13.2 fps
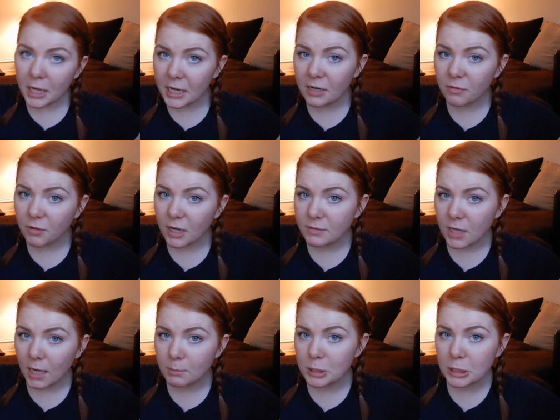eighty-five
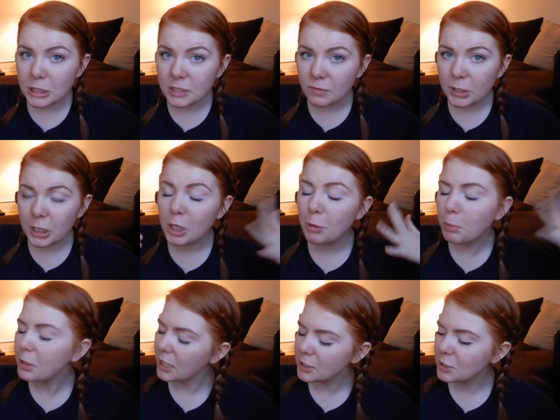times in this video,
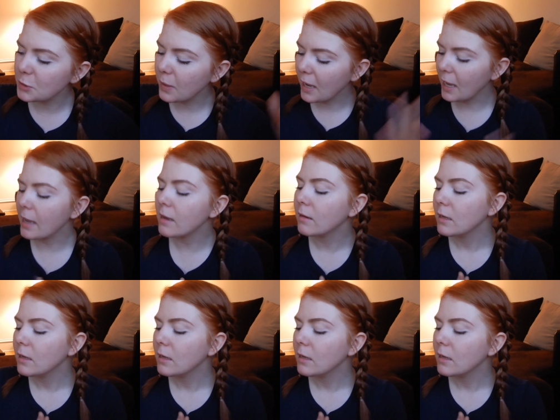but that's okay.